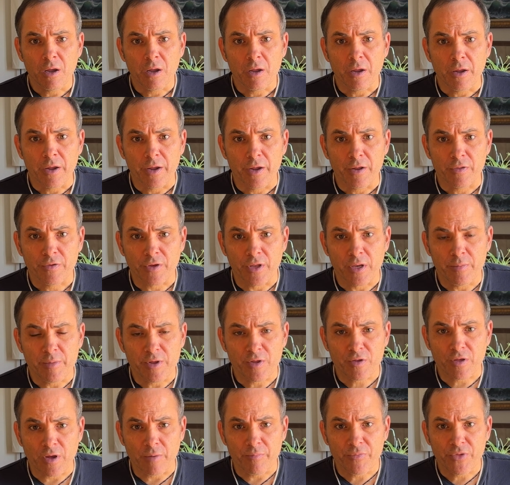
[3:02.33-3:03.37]
it's going to be
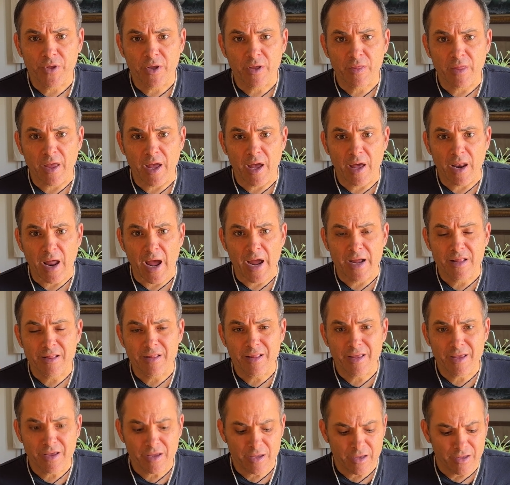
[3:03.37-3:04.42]
something that I
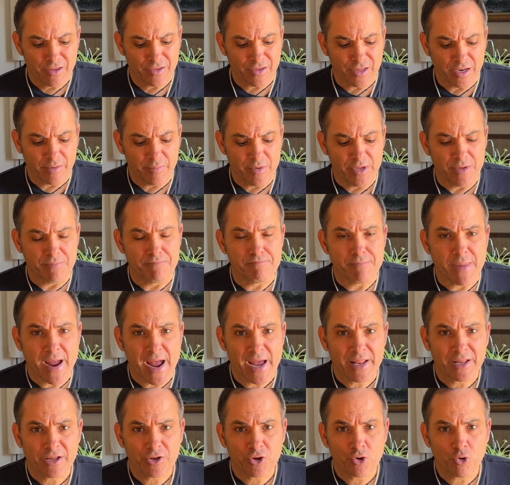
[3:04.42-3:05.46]
think is going to be
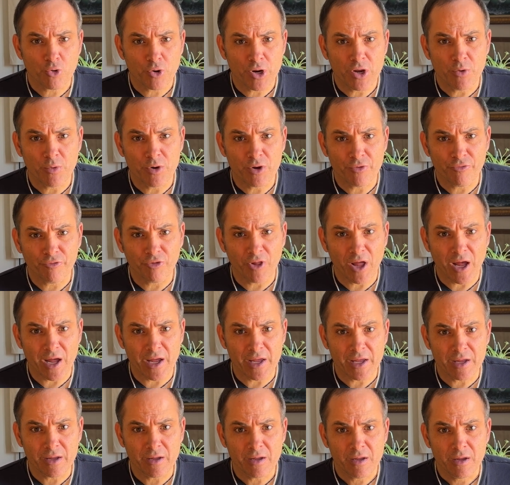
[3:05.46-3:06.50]
mandatory when you're
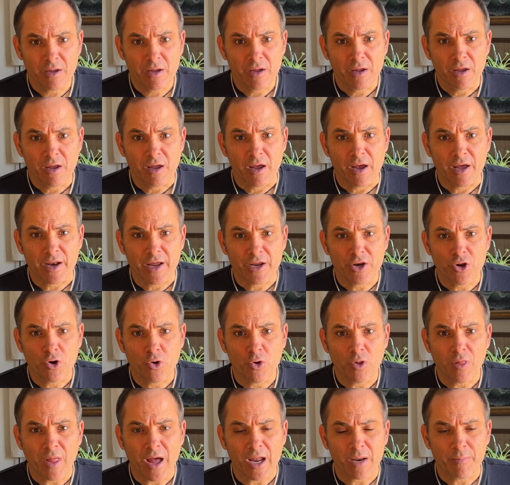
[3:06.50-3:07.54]
flying. And I know a
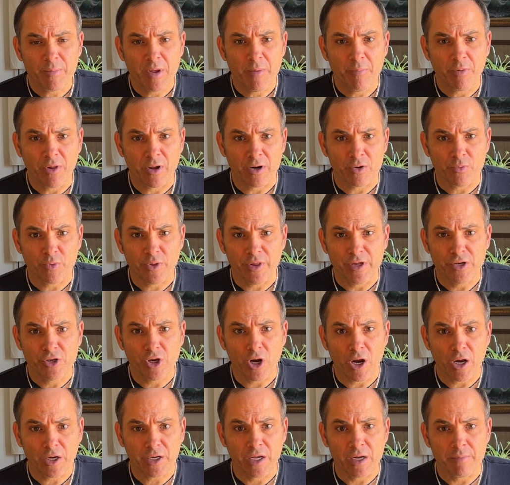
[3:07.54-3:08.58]
lot of people aren't really
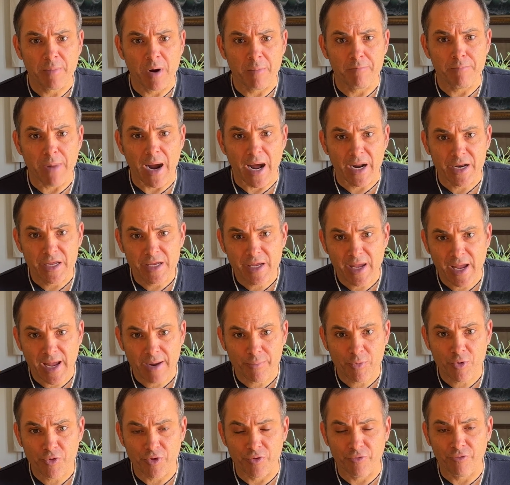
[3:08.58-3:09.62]
talking about body
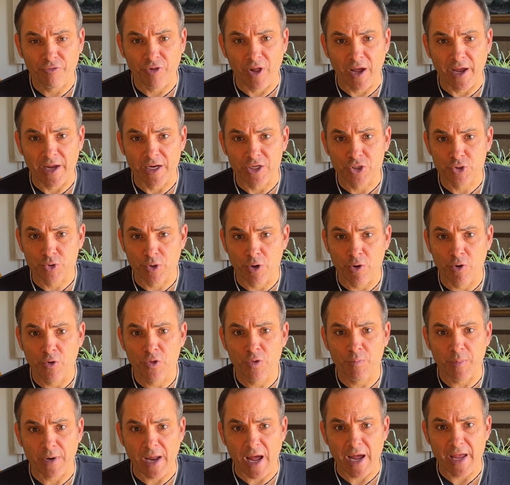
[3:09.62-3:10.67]
cameras and flying drones,
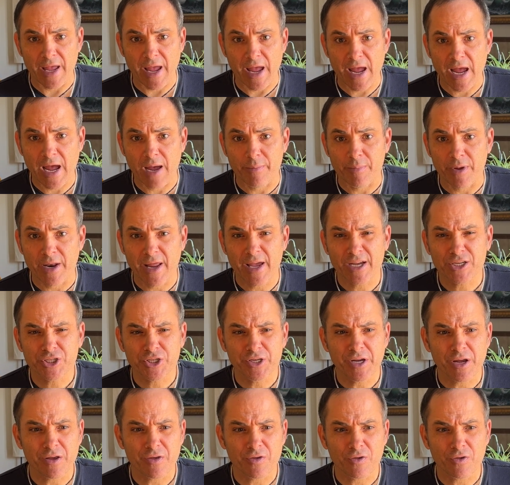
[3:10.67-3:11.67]
but I am. And actually I